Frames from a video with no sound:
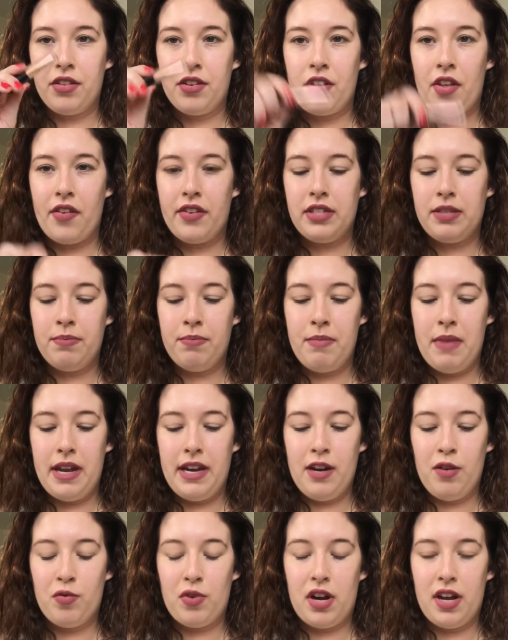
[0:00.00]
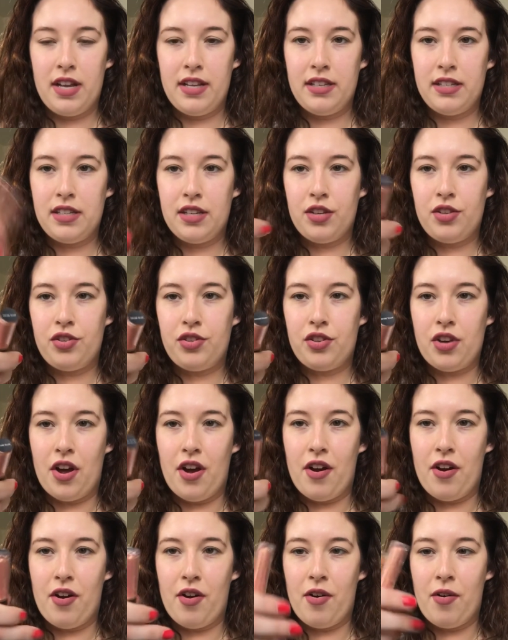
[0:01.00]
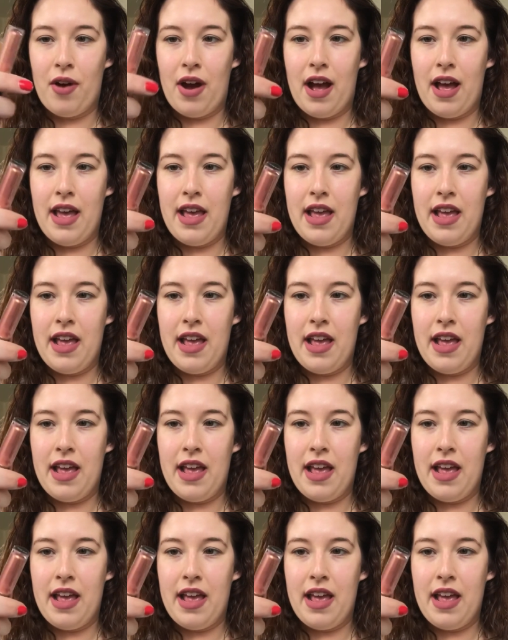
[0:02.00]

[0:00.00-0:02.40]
They're these mini ones. So